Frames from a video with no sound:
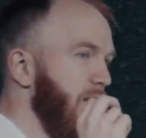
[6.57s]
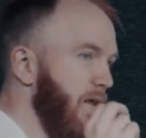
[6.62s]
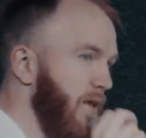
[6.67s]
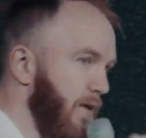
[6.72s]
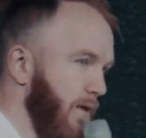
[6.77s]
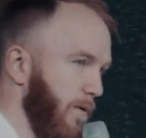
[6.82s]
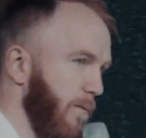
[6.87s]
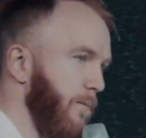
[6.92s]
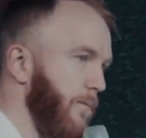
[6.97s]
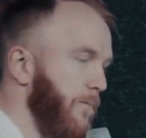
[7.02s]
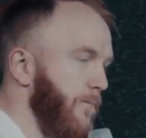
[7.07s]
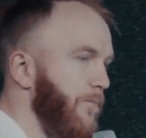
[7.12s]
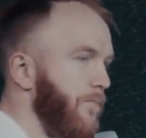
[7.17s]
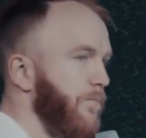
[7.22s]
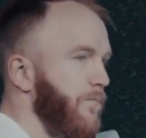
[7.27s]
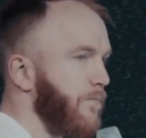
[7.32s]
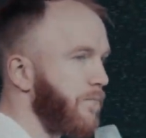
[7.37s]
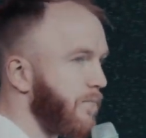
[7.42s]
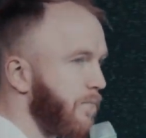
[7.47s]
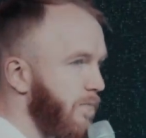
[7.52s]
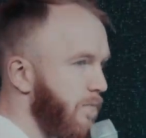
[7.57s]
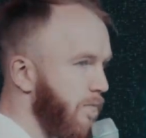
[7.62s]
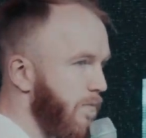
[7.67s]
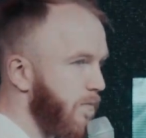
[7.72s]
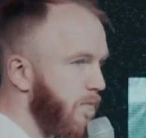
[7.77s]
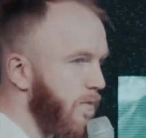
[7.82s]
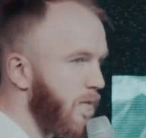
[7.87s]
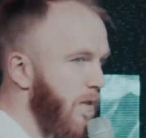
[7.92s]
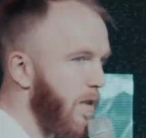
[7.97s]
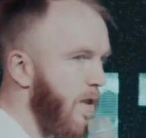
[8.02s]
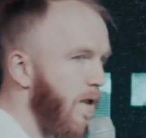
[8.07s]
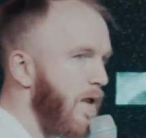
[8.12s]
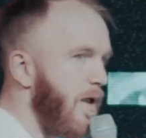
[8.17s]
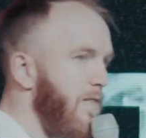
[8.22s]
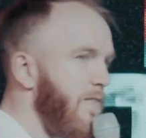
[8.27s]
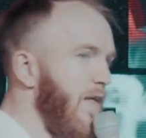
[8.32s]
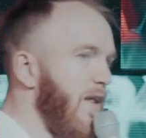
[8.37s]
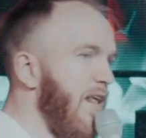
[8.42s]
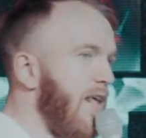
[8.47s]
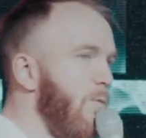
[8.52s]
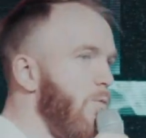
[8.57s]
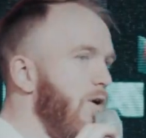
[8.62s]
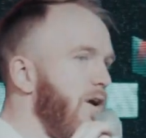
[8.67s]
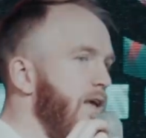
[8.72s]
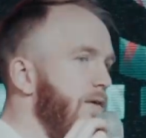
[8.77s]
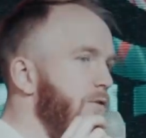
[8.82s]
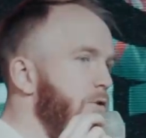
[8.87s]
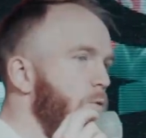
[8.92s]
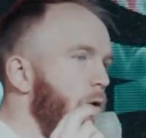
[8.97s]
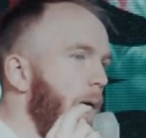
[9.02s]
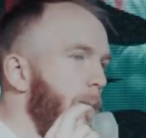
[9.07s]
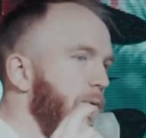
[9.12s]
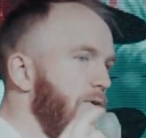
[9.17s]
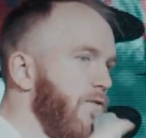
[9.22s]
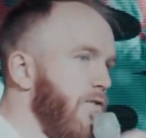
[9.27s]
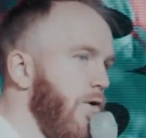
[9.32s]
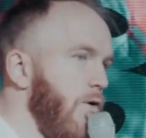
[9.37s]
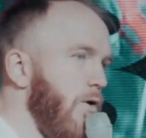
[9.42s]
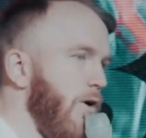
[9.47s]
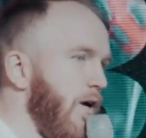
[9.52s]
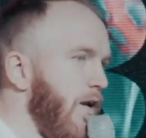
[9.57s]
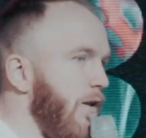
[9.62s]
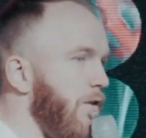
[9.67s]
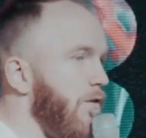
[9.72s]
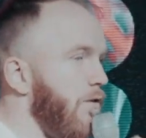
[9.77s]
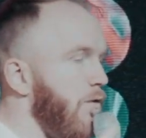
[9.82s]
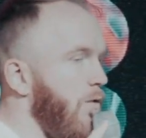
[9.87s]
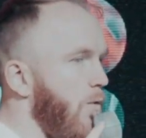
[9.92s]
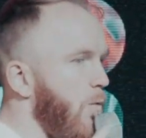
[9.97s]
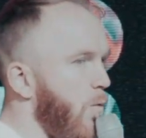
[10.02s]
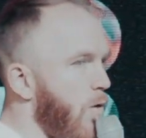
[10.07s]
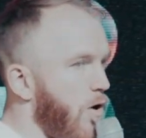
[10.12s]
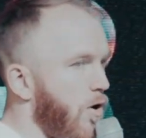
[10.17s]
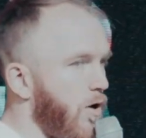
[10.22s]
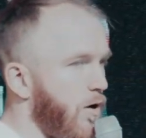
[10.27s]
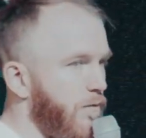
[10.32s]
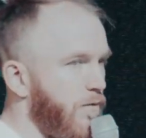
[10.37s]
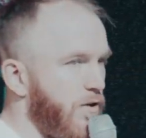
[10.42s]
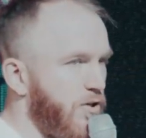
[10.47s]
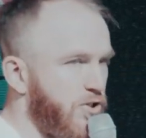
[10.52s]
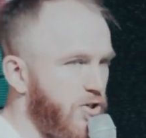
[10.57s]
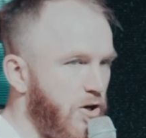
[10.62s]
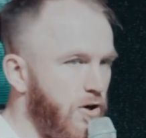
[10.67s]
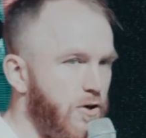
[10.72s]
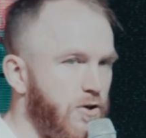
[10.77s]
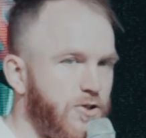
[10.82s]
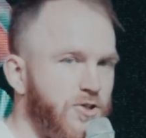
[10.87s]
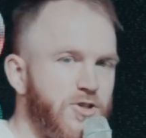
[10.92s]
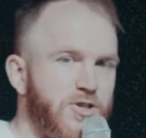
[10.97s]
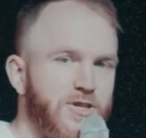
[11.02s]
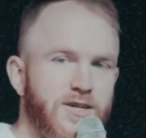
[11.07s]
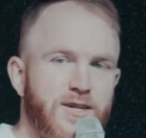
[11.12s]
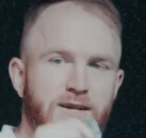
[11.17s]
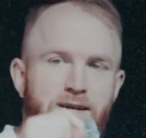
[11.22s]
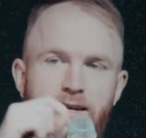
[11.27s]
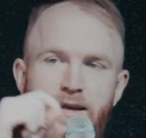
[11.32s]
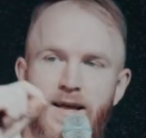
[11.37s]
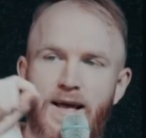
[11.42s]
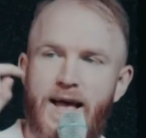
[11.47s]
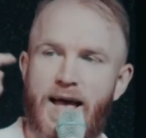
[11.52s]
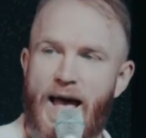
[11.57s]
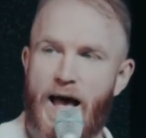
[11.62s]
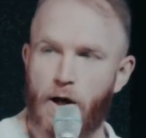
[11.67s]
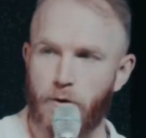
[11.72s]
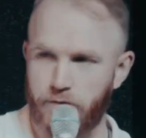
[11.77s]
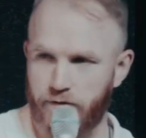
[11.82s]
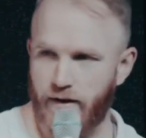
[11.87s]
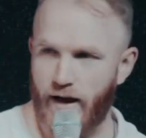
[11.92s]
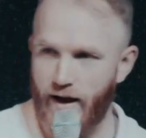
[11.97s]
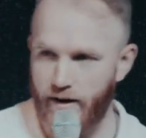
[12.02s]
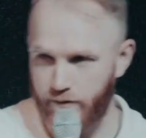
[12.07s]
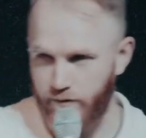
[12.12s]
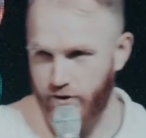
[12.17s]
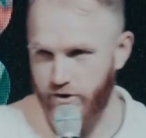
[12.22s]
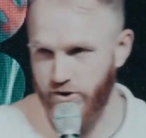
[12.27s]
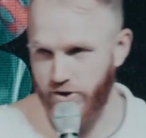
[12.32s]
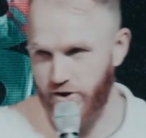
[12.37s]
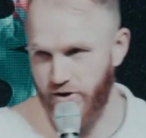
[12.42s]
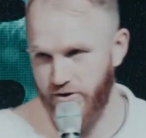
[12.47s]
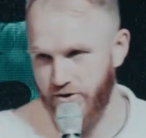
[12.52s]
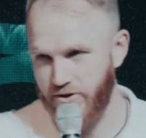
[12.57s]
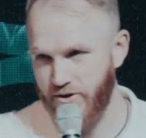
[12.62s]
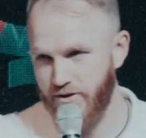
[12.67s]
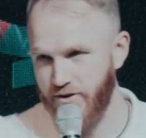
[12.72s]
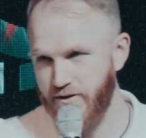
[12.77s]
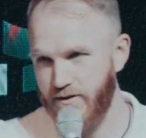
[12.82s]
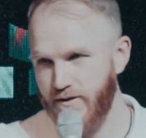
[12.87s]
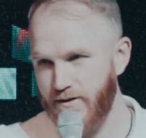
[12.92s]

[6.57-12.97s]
Him, that He will give you opportunity to do the work of the church outside of the church.